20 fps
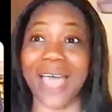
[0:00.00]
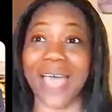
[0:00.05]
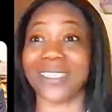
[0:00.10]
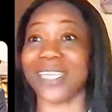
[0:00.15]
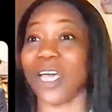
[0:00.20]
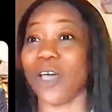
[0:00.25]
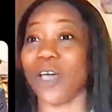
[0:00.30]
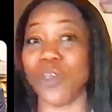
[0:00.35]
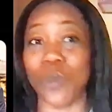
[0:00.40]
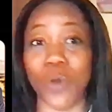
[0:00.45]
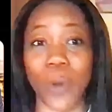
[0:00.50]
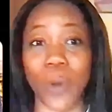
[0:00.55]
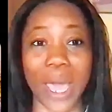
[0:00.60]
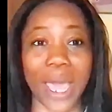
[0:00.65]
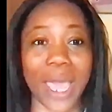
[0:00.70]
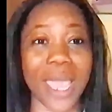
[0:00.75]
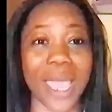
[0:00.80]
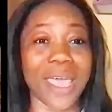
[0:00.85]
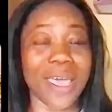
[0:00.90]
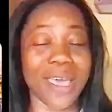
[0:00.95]
I tell you,
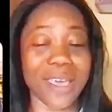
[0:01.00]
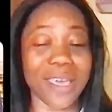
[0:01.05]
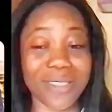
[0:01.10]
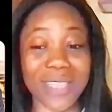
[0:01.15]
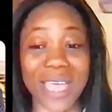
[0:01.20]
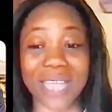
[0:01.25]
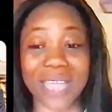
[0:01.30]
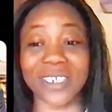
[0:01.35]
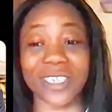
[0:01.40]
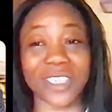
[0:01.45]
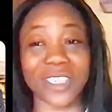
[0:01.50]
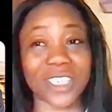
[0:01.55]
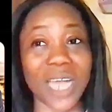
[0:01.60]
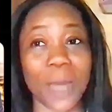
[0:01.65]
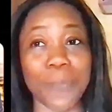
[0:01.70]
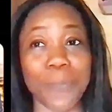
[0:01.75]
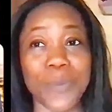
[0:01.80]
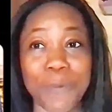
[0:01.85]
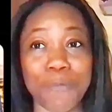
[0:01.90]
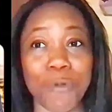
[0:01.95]
the
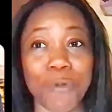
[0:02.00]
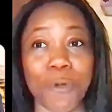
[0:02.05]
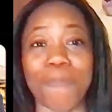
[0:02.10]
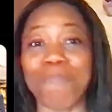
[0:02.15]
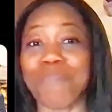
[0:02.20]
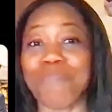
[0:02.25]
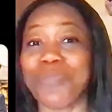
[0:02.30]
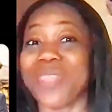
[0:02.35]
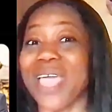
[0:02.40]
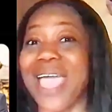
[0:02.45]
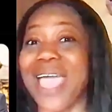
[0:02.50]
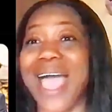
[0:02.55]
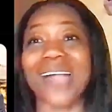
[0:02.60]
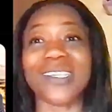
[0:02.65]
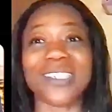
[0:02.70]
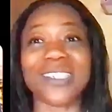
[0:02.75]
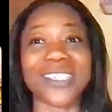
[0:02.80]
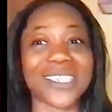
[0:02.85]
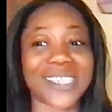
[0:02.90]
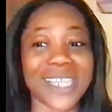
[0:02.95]
Argentina people, they
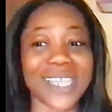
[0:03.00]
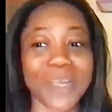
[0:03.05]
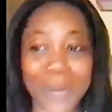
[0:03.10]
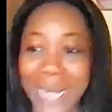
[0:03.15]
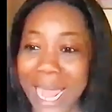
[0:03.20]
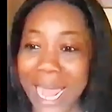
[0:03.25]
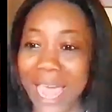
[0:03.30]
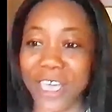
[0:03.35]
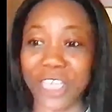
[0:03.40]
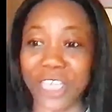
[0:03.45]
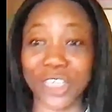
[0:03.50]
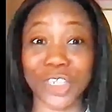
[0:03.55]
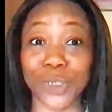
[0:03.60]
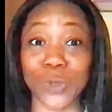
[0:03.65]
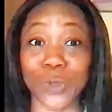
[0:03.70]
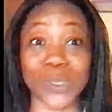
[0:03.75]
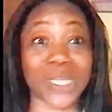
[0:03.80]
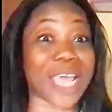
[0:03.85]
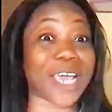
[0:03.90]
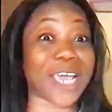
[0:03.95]
had similar
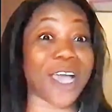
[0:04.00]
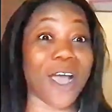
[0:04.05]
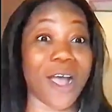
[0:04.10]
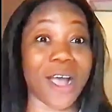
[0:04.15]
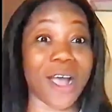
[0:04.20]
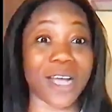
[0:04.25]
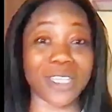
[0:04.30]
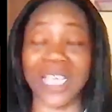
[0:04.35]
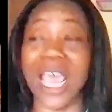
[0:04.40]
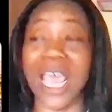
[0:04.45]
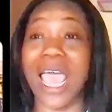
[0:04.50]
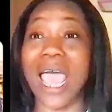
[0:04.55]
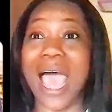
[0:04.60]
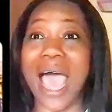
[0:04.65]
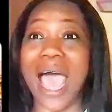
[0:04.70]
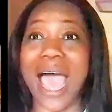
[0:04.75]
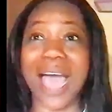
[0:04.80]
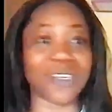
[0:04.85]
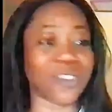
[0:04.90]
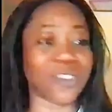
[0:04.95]
issues like ours,
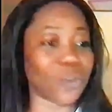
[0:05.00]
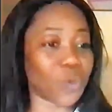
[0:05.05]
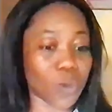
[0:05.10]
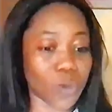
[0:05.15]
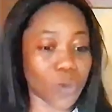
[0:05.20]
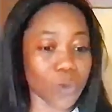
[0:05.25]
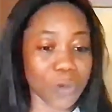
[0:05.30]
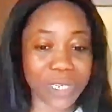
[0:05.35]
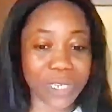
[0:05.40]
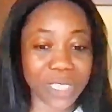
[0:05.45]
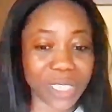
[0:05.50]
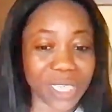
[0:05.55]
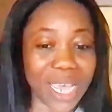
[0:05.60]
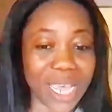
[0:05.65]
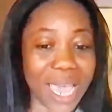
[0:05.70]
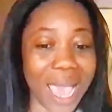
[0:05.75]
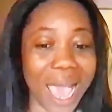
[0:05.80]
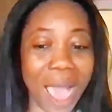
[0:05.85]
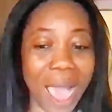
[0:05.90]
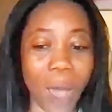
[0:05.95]
and we
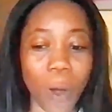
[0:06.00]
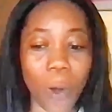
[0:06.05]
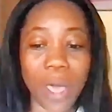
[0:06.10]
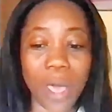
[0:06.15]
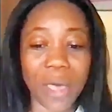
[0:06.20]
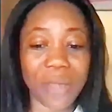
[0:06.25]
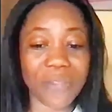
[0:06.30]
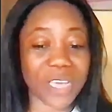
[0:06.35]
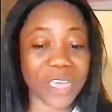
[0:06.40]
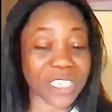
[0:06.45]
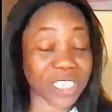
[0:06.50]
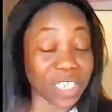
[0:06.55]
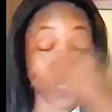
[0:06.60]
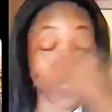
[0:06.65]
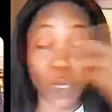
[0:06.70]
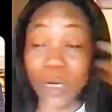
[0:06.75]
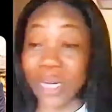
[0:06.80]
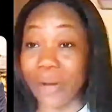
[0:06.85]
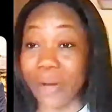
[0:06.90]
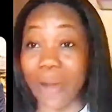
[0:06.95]
see how there's a
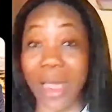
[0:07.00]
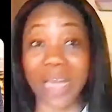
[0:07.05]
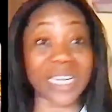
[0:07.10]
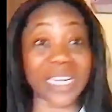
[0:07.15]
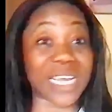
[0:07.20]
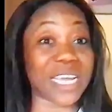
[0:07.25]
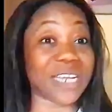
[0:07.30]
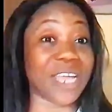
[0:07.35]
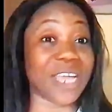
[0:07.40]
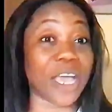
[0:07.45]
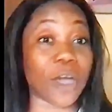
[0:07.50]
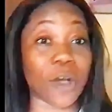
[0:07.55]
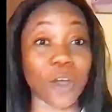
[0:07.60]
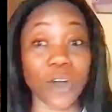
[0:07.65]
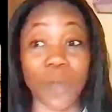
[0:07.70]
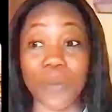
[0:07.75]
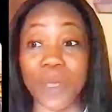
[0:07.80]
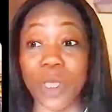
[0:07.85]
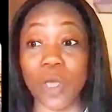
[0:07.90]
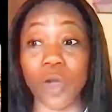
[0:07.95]
turnaround in the
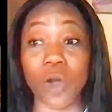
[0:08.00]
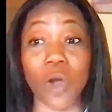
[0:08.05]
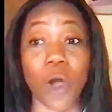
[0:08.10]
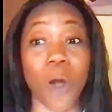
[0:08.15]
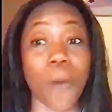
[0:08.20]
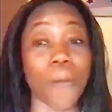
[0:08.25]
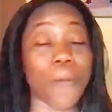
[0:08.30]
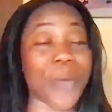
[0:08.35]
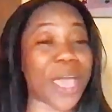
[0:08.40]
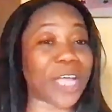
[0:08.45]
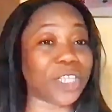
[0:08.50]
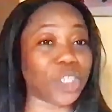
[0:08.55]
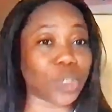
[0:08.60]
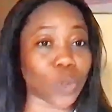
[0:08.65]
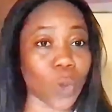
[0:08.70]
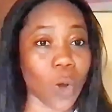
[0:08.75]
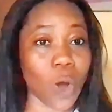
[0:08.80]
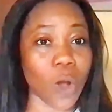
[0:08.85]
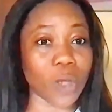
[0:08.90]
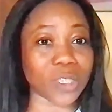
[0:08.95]
economy compared
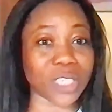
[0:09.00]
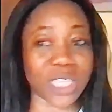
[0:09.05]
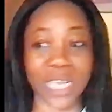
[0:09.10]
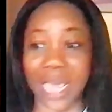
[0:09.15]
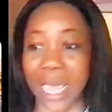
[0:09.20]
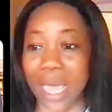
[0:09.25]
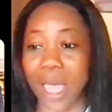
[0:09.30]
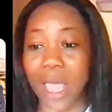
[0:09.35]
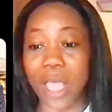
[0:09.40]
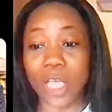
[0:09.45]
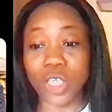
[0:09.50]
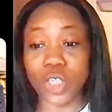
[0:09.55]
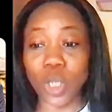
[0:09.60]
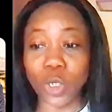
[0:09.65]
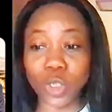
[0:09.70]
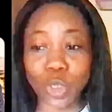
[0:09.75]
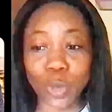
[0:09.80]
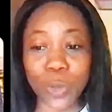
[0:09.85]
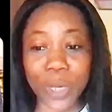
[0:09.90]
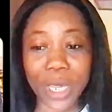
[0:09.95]
to us here.
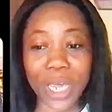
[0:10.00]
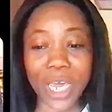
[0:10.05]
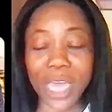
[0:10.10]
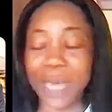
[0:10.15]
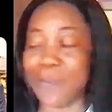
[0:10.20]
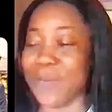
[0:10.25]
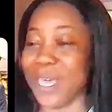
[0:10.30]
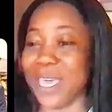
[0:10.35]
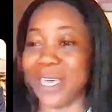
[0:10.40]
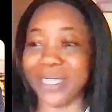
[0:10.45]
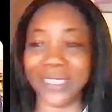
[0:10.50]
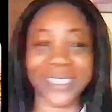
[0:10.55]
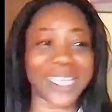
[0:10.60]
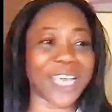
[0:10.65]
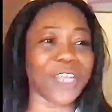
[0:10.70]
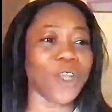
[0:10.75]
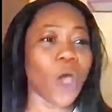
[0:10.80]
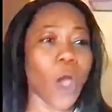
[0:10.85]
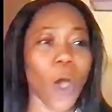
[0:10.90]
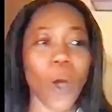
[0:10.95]
So to him, he is
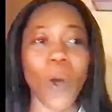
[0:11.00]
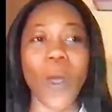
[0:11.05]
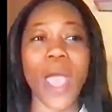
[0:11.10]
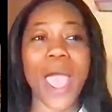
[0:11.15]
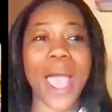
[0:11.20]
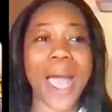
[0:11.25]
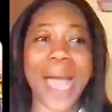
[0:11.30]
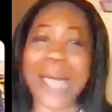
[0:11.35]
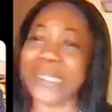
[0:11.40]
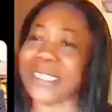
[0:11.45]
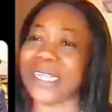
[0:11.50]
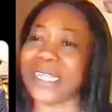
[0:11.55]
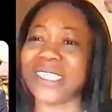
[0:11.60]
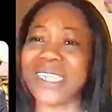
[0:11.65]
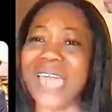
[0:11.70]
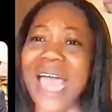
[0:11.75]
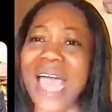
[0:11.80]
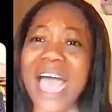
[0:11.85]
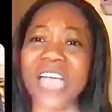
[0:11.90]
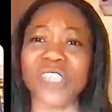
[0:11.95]
saying, oh,
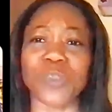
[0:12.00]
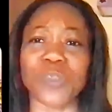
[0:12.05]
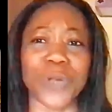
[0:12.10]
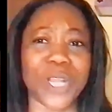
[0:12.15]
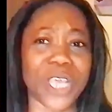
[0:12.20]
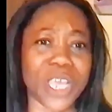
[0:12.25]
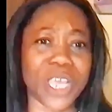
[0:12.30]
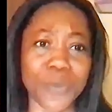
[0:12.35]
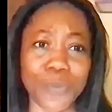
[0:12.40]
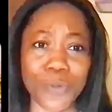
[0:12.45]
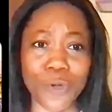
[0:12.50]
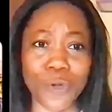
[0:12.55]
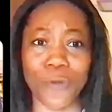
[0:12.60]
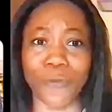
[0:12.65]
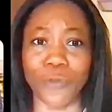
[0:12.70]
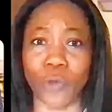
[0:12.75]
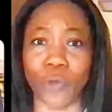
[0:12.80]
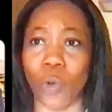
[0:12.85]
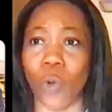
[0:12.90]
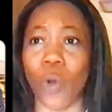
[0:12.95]
Argentina has really improved
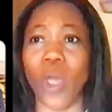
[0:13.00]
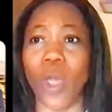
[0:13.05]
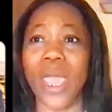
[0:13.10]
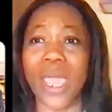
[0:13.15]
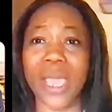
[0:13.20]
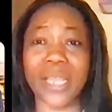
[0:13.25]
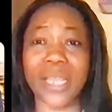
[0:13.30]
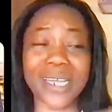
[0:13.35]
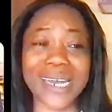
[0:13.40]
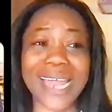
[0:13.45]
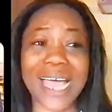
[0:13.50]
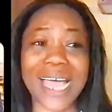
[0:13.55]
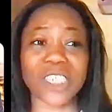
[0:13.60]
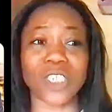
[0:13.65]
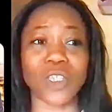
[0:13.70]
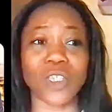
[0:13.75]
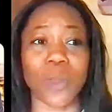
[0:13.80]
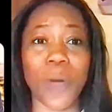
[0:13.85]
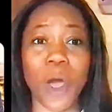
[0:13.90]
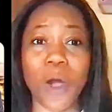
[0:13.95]
in the
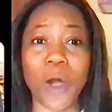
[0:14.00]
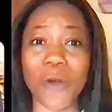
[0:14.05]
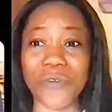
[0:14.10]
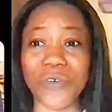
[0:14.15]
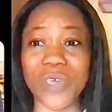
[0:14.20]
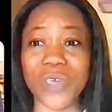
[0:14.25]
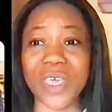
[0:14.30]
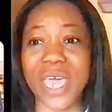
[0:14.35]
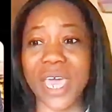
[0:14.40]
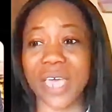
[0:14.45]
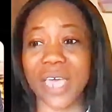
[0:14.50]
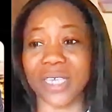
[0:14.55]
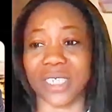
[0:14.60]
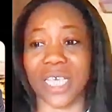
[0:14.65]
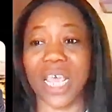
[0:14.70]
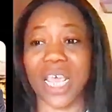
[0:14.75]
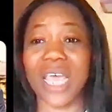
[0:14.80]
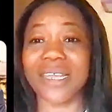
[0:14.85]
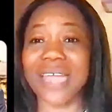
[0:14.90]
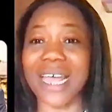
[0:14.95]
last number of
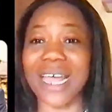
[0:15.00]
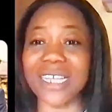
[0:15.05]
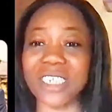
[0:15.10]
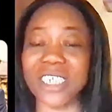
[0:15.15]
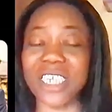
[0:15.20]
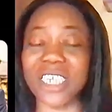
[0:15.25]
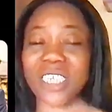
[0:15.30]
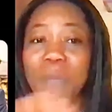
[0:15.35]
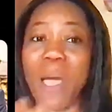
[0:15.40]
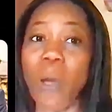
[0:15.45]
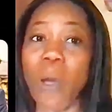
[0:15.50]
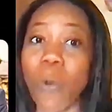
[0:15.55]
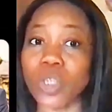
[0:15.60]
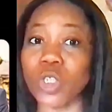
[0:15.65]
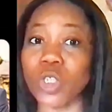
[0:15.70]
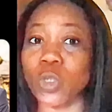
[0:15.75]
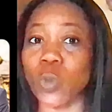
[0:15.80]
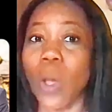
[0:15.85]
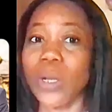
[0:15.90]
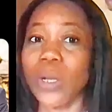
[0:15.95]
years, that this man
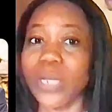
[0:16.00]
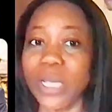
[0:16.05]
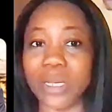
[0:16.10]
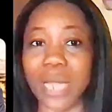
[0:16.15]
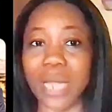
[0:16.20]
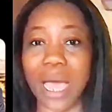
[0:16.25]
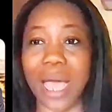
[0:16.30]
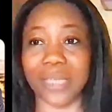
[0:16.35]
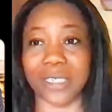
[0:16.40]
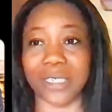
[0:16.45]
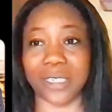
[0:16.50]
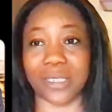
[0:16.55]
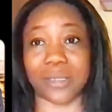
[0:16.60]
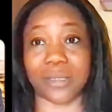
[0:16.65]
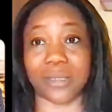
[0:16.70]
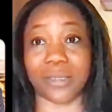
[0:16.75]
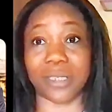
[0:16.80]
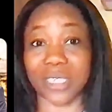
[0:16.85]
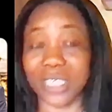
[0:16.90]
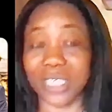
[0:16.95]
was sworn in
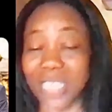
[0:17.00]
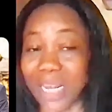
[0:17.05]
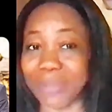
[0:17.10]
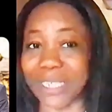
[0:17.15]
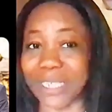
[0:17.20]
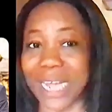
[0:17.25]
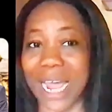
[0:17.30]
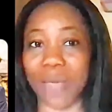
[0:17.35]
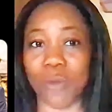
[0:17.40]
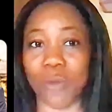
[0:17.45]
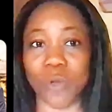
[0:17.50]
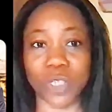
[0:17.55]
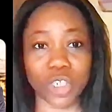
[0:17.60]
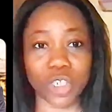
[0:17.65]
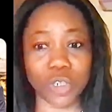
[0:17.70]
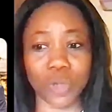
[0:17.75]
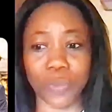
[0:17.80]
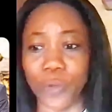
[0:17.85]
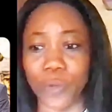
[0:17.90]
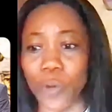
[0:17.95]
as the same time with
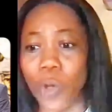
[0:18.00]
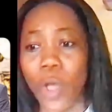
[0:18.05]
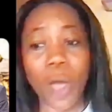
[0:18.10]
Tinubu.